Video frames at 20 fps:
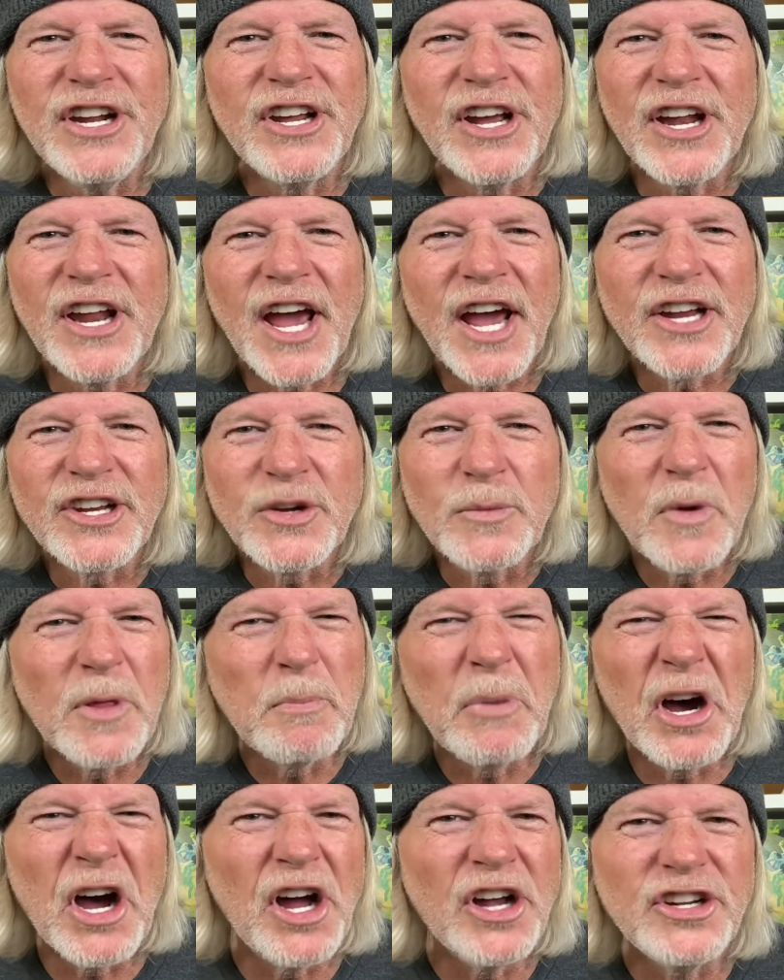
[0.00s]
connection with
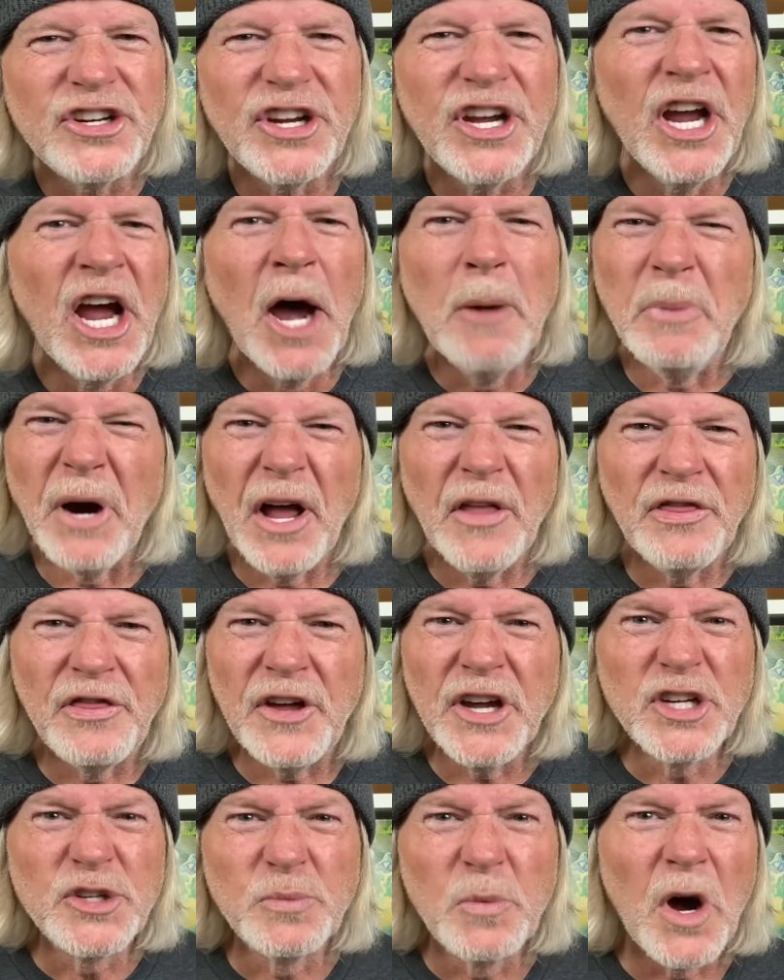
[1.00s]
Budgie. But
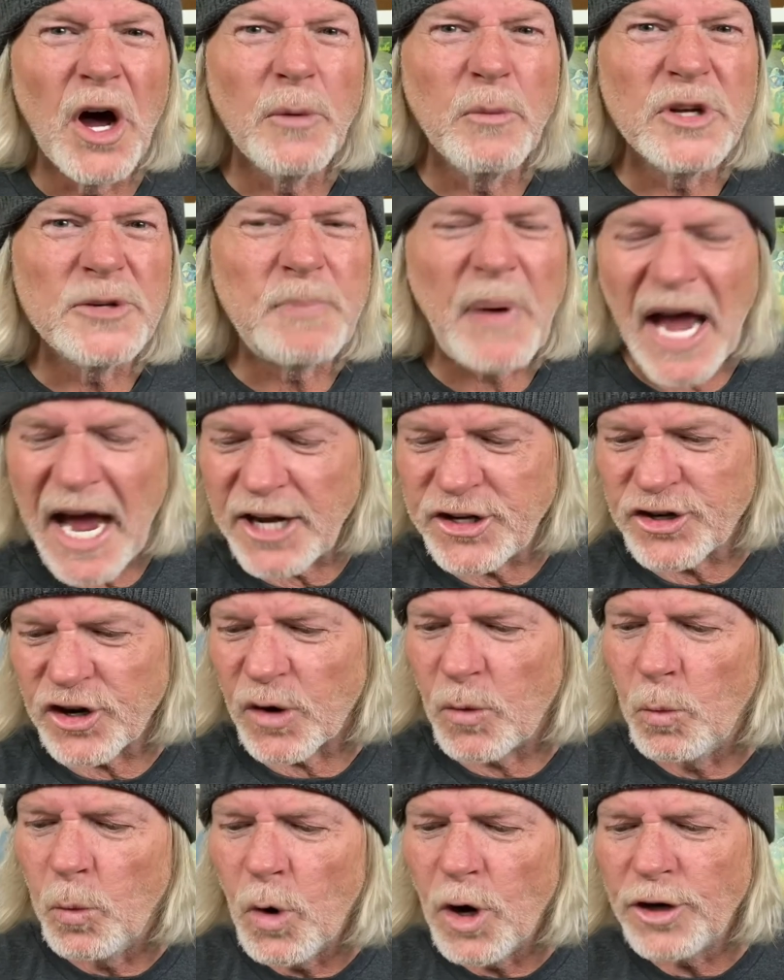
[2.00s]
this one was
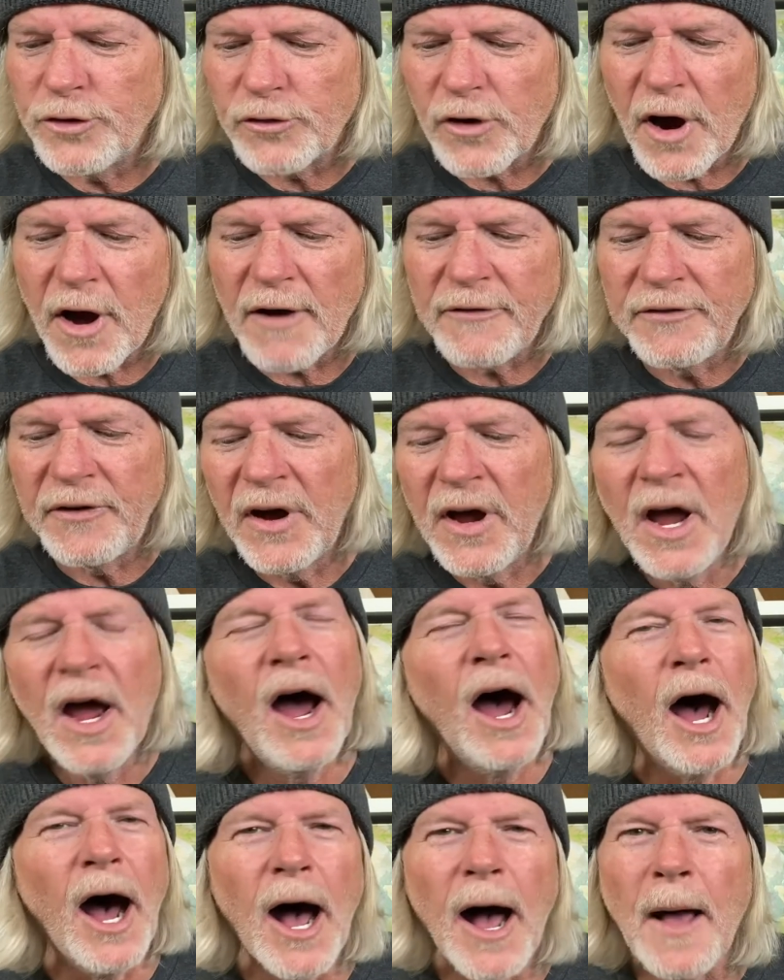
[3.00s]
Patrick Woodruff,
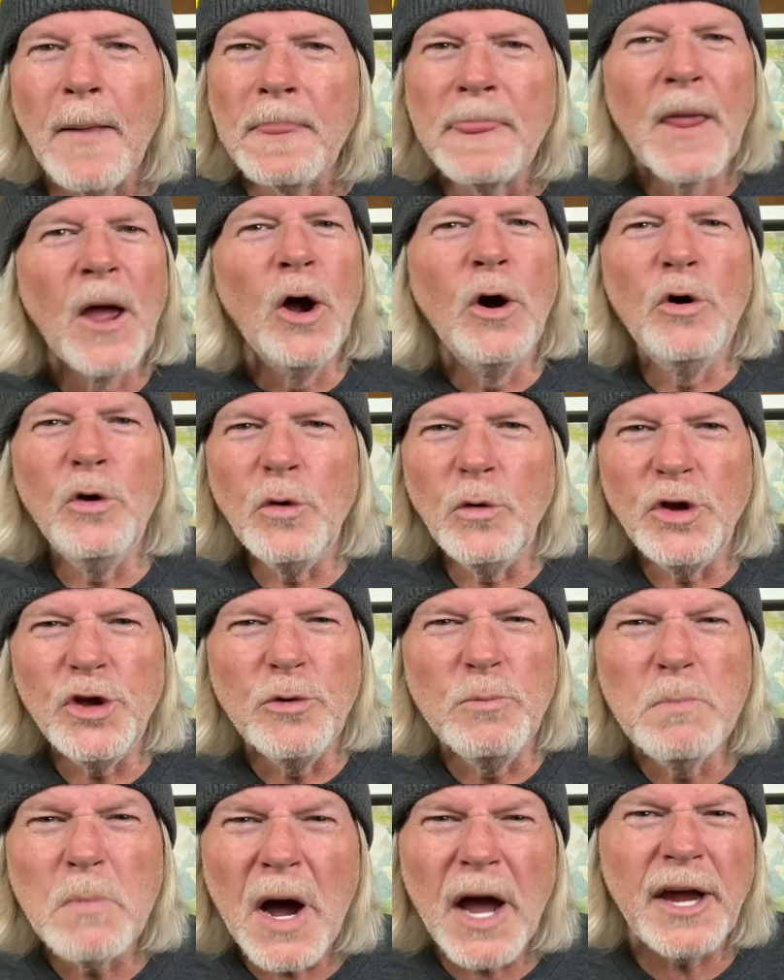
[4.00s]
who
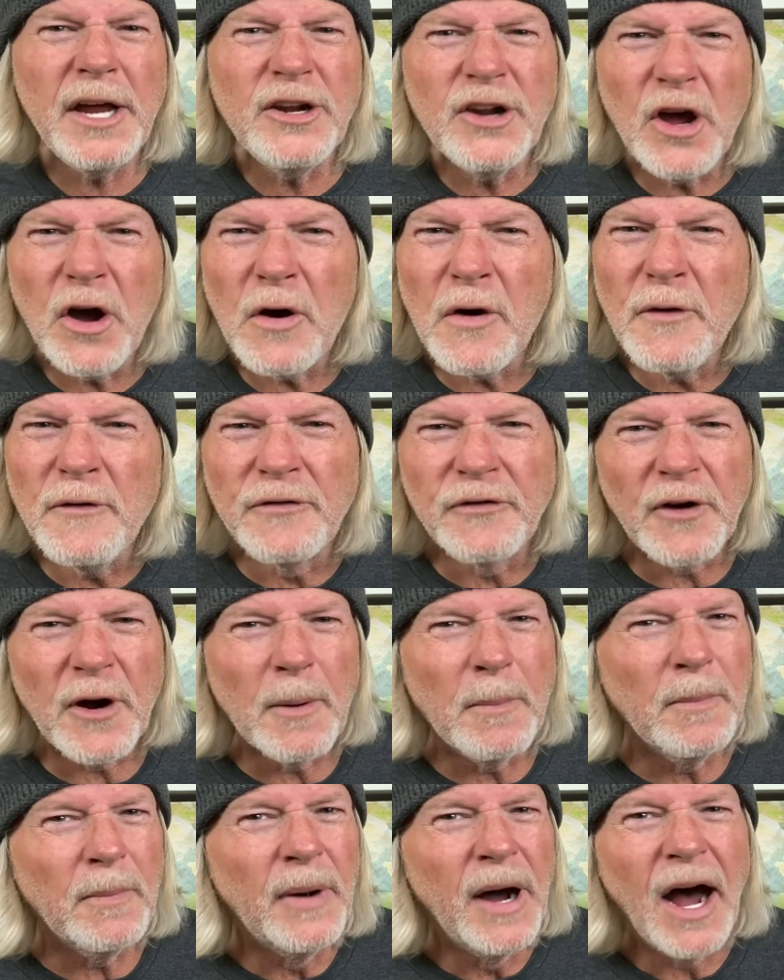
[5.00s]
you might know
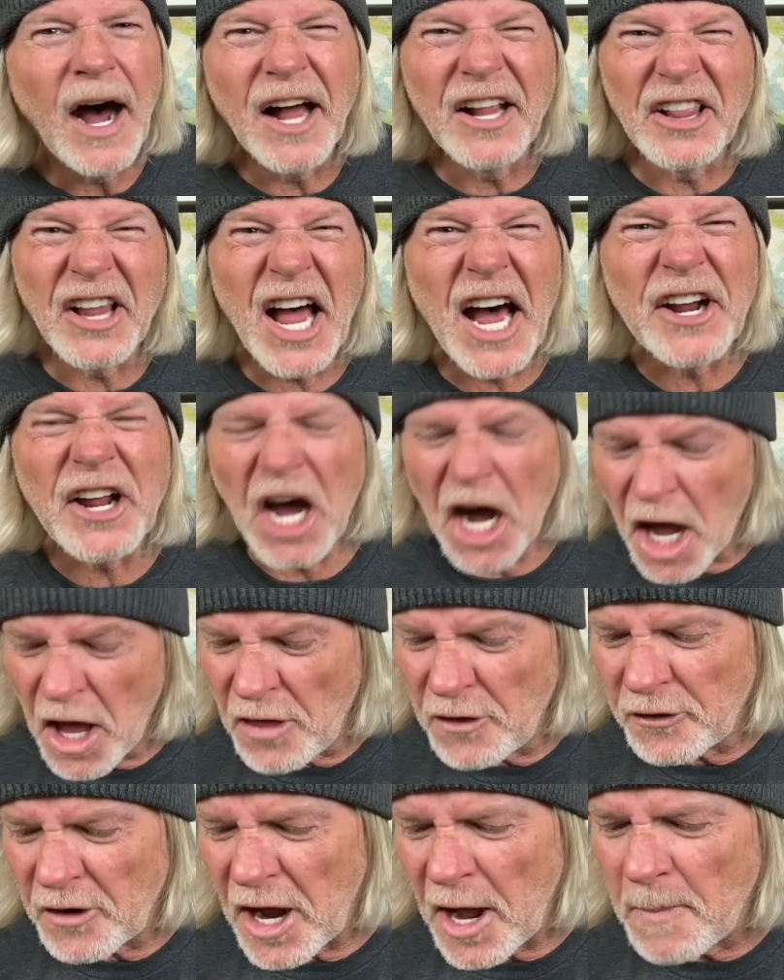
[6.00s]
from a lot of
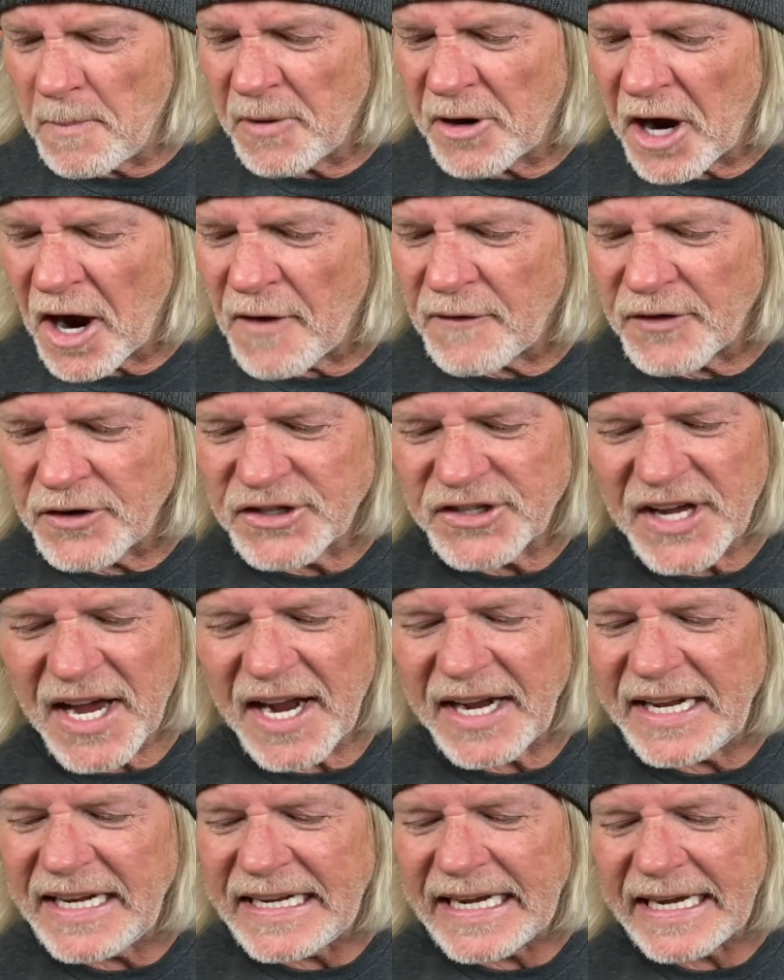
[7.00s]
other album covers
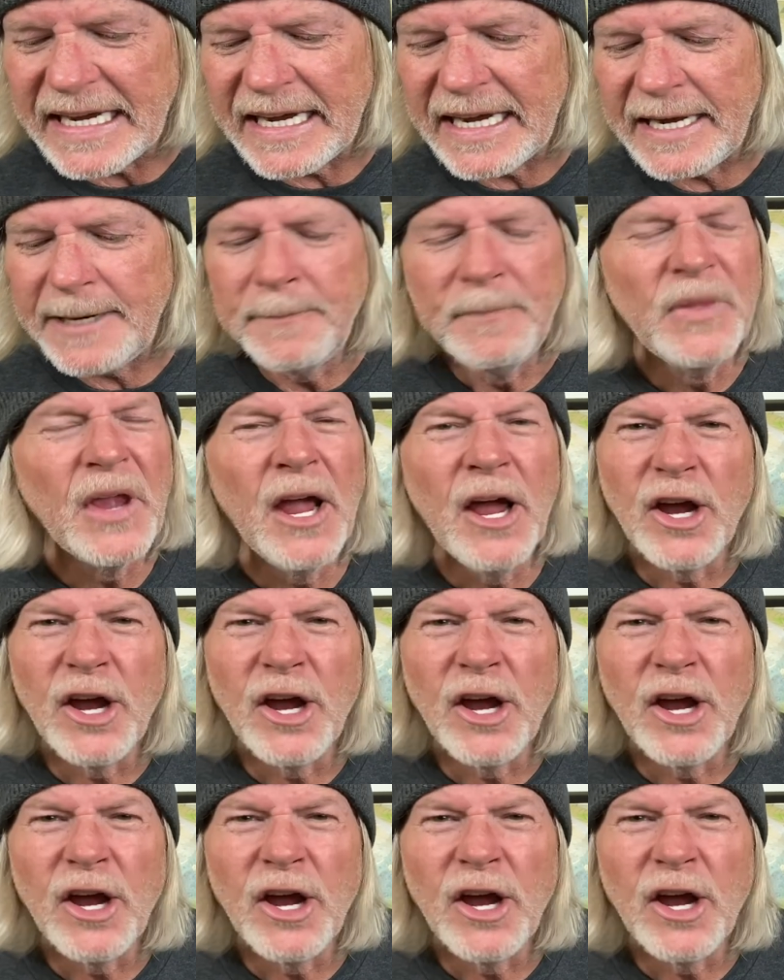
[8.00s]
that he did.